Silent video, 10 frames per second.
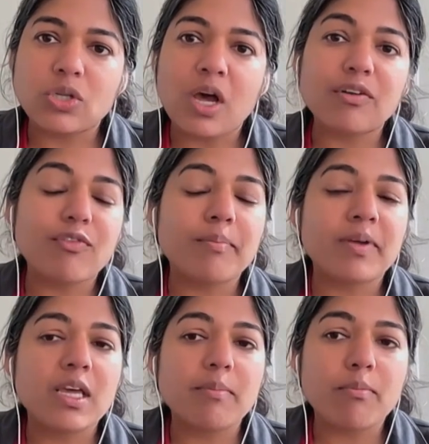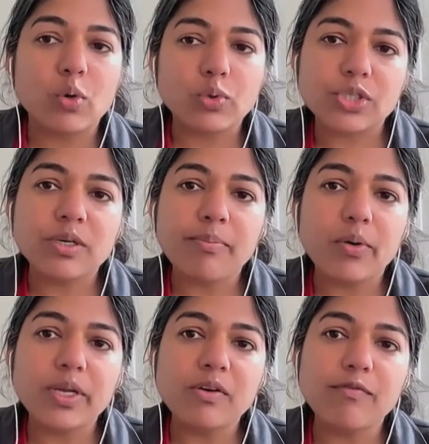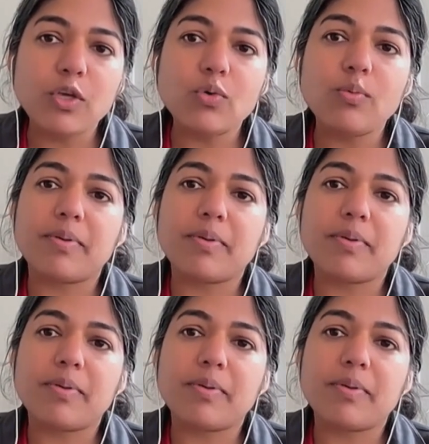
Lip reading: not from an emotional point of view,